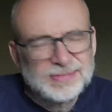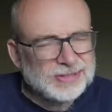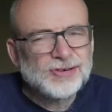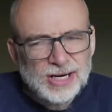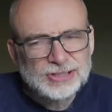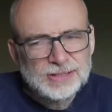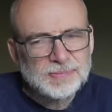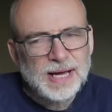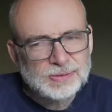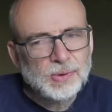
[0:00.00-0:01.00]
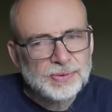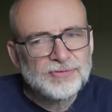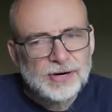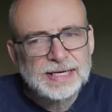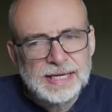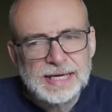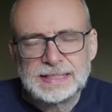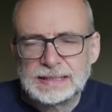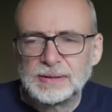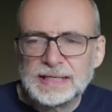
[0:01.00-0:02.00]
structure is perhaps what we really need,
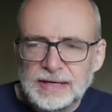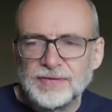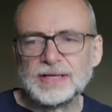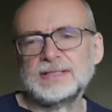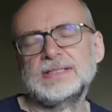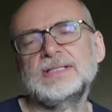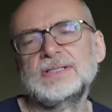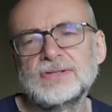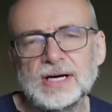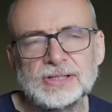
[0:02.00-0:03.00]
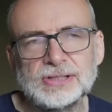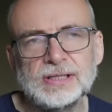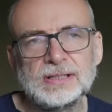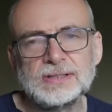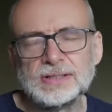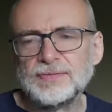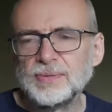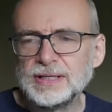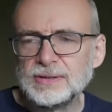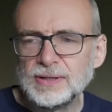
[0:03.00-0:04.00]
and someone giving us this structure, and so that
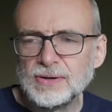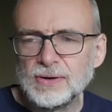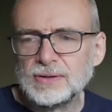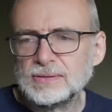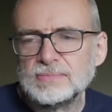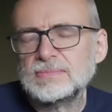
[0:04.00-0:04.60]
we're not